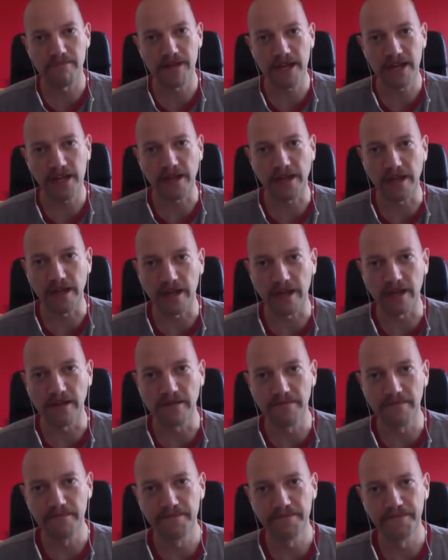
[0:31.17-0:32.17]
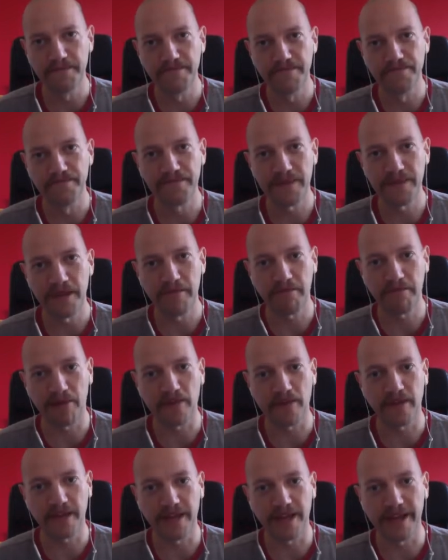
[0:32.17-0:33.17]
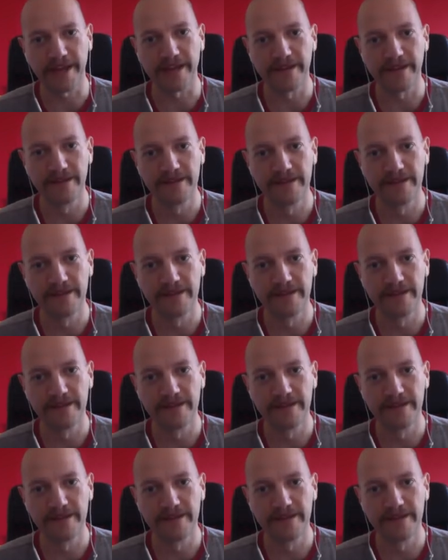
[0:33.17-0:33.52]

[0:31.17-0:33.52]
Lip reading: meatier by the day.